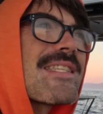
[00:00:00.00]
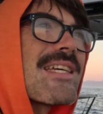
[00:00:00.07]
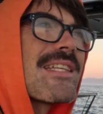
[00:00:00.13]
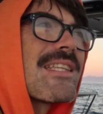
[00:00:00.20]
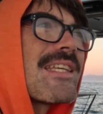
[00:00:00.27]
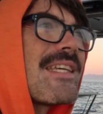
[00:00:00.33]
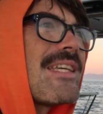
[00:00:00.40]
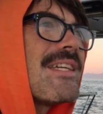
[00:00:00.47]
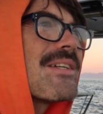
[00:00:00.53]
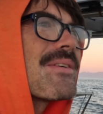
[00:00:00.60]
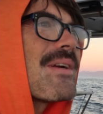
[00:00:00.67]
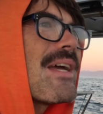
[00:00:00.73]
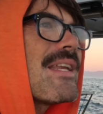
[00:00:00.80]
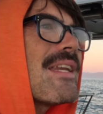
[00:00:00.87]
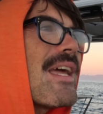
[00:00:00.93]
is suddenly
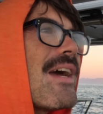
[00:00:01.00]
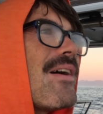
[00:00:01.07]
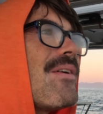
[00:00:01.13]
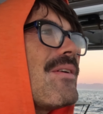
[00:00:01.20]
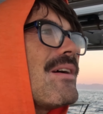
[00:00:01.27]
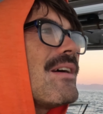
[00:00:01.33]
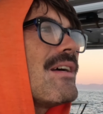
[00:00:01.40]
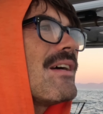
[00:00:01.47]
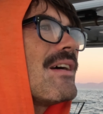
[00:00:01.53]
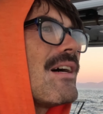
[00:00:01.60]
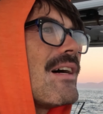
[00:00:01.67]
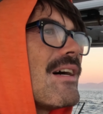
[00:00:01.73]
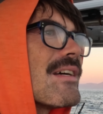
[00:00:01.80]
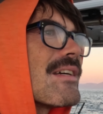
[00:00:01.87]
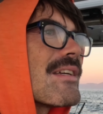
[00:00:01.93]
here right now,
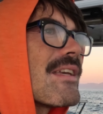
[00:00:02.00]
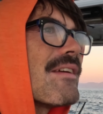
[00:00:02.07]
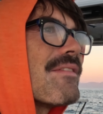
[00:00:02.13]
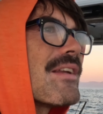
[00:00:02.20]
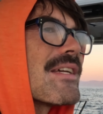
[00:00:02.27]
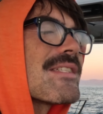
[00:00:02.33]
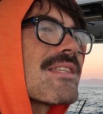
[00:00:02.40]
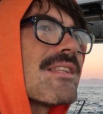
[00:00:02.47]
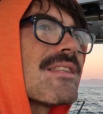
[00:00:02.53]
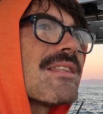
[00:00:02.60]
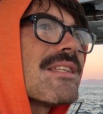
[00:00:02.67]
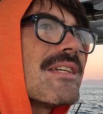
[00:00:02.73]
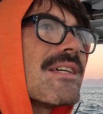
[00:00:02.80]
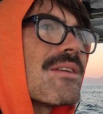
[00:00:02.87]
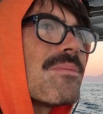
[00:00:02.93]
uh, giving us a
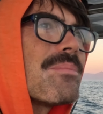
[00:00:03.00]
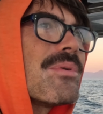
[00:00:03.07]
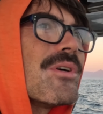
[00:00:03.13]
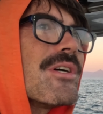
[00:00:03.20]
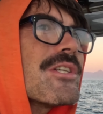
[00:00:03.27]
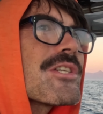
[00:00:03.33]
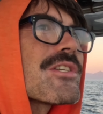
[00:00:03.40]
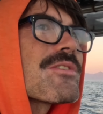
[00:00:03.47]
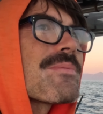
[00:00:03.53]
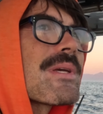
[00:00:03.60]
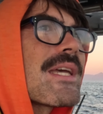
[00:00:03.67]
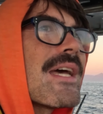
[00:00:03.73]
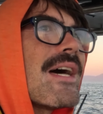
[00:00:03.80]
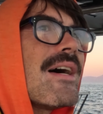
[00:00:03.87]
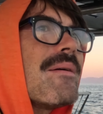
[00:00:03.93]
little push as we
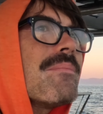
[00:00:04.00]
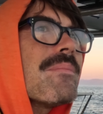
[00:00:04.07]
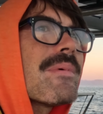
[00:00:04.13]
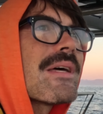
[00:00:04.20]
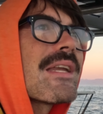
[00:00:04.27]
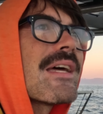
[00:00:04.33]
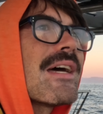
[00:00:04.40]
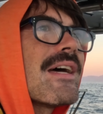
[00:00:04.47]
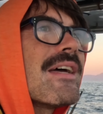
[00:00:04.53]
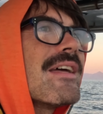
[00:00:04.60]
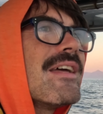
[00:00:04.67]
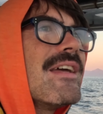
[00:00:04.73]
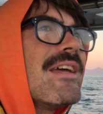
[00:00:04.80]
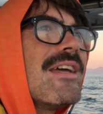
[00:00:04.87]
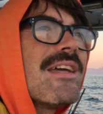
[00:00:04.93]
come, but uh,
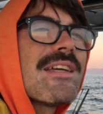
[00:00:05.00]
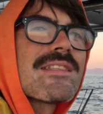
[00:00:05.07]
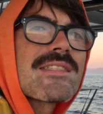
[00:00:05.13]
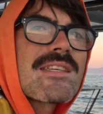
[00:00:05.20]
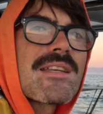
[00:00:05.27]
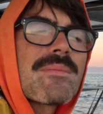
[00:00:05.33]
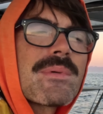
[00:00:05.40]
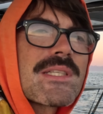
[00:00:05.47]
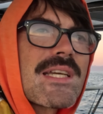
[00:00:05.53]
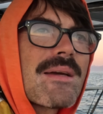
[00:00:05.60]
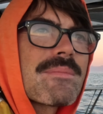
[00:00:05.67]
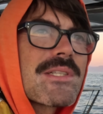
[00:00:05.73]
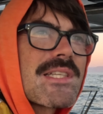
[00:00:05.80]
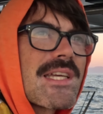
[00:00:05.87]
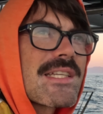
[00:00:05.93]
it's gonna be
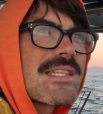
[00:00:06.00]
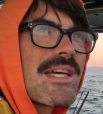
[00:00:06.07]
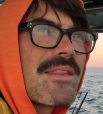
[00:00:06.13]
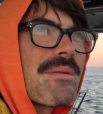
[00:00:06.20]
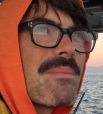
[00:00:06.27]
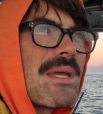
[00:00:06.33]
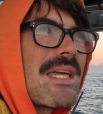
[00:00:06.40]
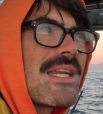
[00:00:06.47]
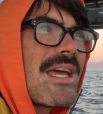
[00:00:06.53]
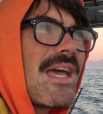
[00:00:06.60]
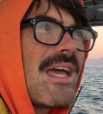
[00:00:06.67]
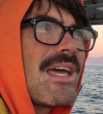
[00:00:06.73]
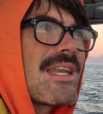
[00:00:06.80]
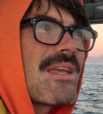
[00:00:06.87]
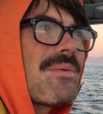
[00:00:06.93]
time to take down the main
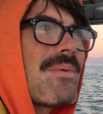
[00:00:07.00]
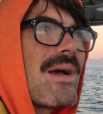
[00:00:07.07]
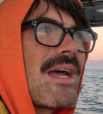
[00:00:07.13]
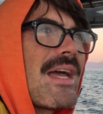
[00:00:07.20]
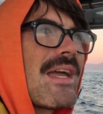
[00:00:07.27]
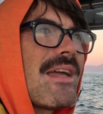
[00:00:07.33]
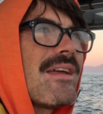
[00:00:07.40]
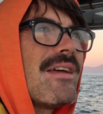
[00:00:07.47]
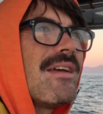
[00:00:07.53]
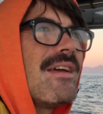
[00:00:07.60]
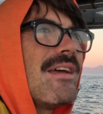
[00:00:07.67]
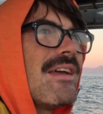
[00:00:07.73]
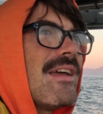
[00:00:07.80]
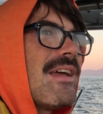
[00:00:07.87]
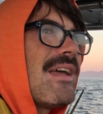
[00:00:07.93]
anyway.
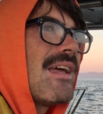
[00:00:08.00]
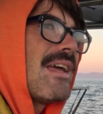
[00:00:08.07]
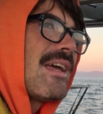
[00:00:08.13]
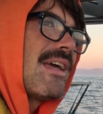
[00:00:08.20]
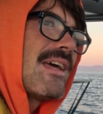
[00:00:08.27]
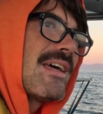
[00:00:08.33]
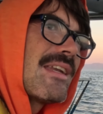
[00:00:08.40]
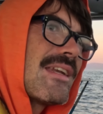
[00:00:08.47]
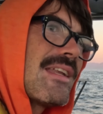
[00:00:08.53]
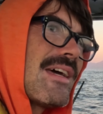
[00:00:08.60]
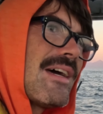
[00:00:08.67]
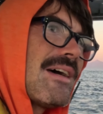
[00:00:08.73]
And